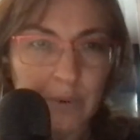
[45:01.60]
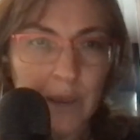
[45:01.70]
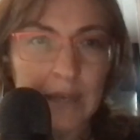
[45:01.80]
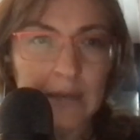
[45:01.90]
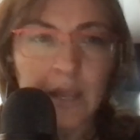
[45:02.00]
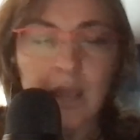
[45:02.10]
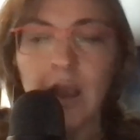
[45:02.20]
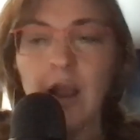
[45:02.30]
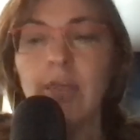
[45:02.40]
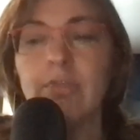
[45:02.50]
right?
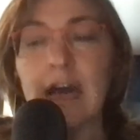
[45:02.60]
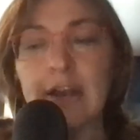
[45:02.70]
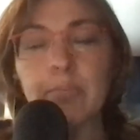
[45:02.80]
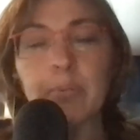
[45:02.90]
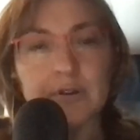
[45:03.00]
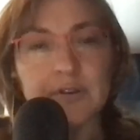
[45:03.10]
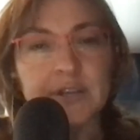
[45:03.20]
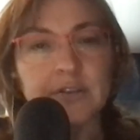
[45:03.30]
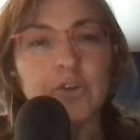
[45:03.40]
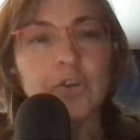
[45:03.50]
Than a
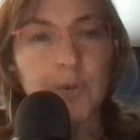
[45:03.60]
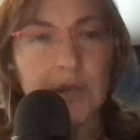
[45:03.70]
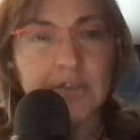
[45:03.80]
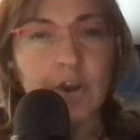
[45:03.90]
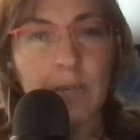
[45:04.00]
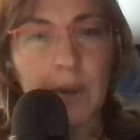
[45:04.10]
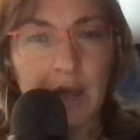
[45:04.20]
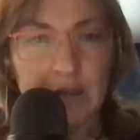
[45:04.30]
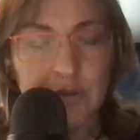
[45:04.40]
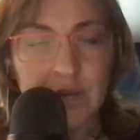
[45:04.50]
person who eats
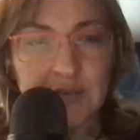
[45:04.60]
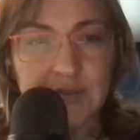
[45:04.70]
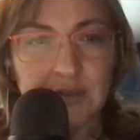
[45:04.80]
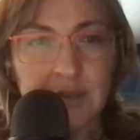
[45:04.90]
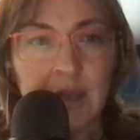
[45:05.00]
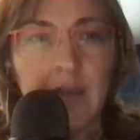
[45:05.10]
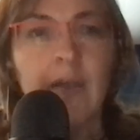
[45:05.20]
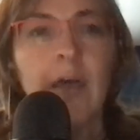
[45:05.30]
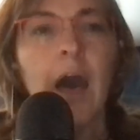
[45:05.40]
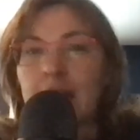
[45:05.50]
carbohydrates.
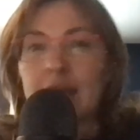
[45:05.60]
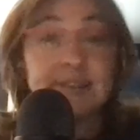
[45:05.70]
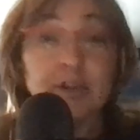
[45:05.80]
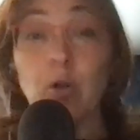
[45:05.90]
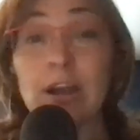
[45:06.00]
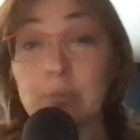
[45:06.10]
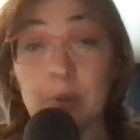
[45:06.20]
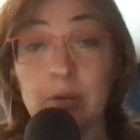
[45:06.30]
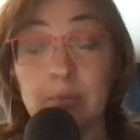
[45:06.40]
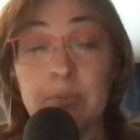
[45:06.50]
It's
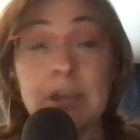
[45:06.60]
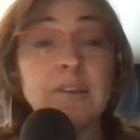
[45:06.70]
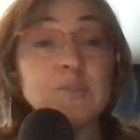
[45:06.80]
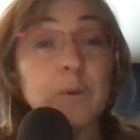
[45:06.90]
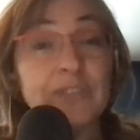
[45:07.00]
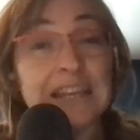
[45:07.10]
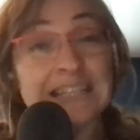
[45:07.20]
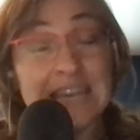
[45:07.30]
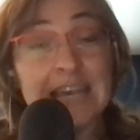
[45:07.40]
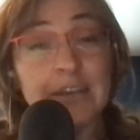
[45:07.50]
incredible because what they
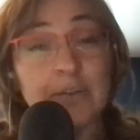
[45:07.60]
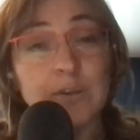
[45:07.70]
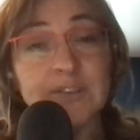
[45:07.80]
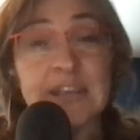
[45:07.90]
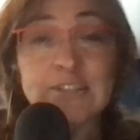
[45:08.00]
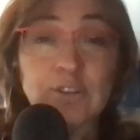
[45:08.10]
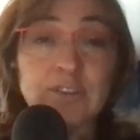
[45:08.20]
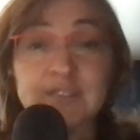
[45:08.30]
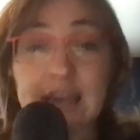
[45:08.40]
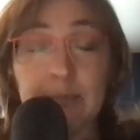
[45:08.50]
did was they took the
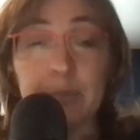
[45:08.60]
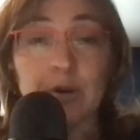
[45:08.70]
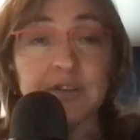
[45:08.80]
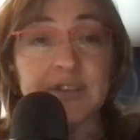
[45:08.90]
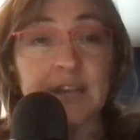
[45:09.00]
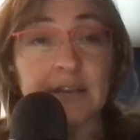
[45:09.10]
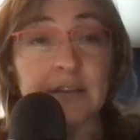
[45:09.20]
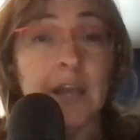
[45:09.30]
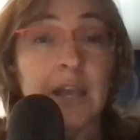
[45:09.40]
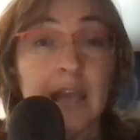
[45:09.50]
same
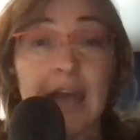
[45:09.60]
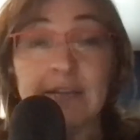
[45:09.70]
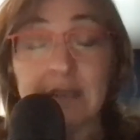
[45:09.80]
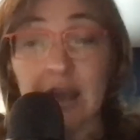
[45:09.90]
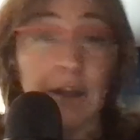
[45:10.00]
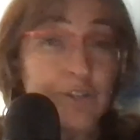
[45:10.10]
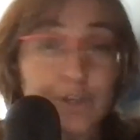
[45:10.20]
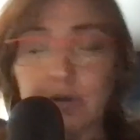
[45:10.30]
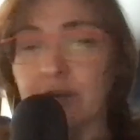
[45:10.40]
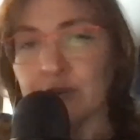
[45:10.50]
person and on
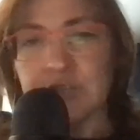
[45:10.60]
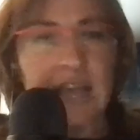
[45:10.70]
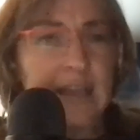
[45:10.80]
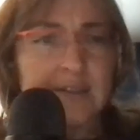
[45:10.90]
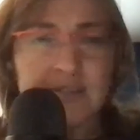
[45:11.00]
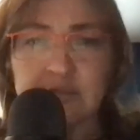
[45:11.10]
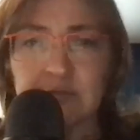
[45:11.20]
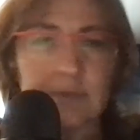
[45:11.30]
two different days,